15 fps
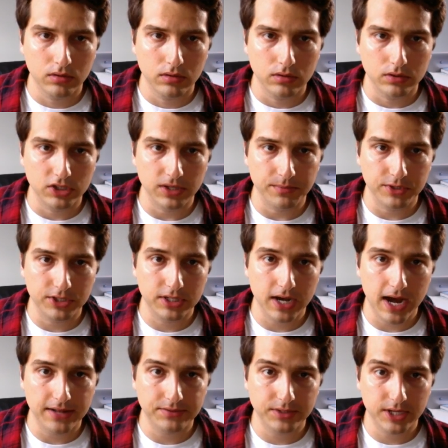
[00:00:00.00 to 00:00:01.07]
Jim
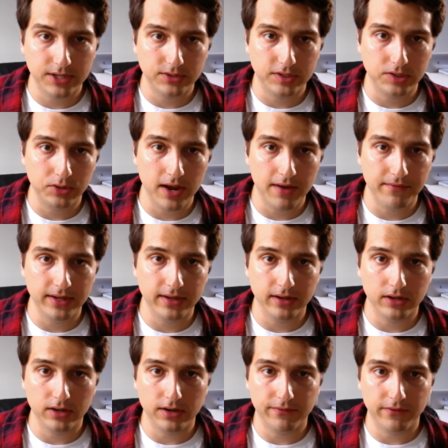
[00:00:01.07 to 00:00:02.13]
Scott says, "Do you have any
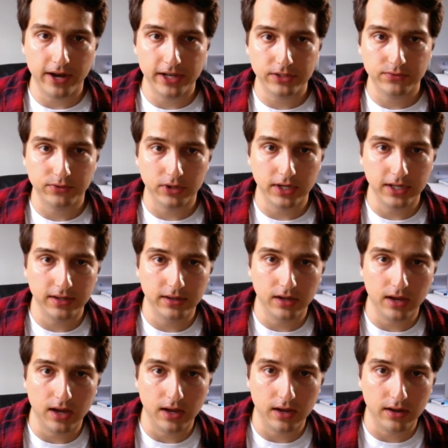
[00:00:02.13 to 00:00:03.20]
good advice for getting
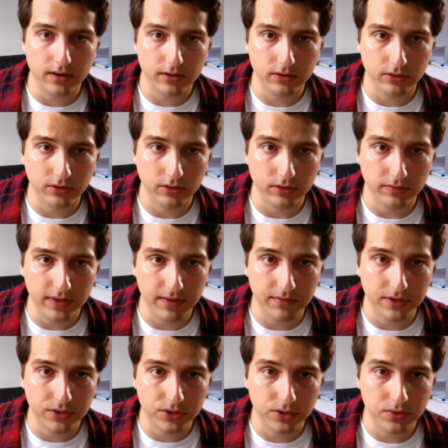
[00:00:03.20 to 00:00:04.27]
uh, you have given the
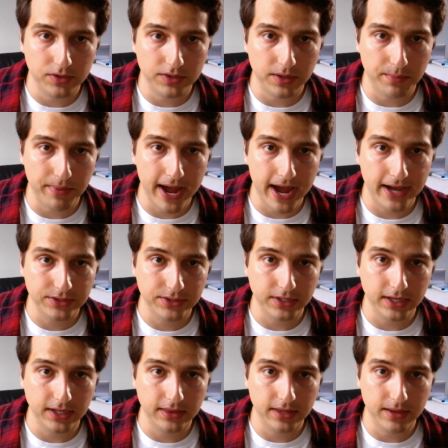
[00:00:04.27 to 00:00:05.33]
students in the past to
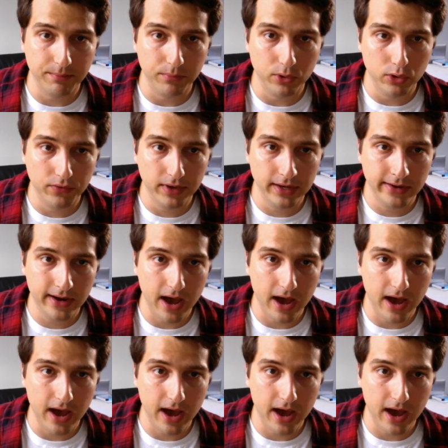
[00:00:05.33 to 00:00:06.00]
get them moving?